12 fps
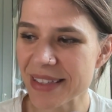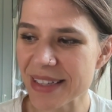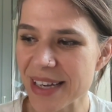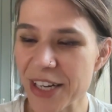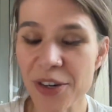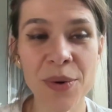
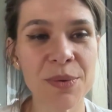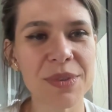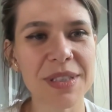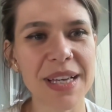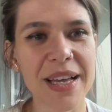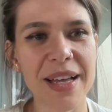I don't.
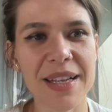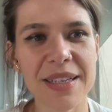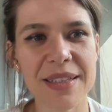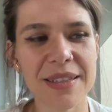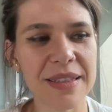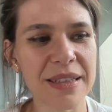
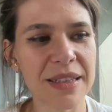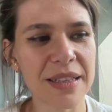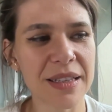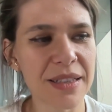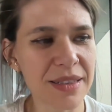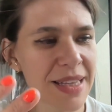And
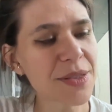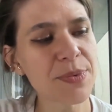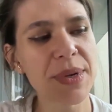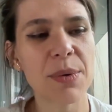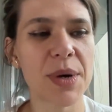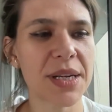that's
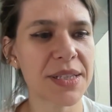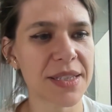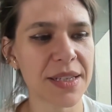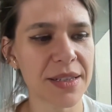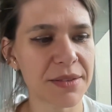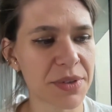what I want to
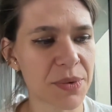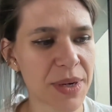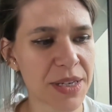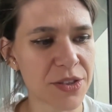tell everyone.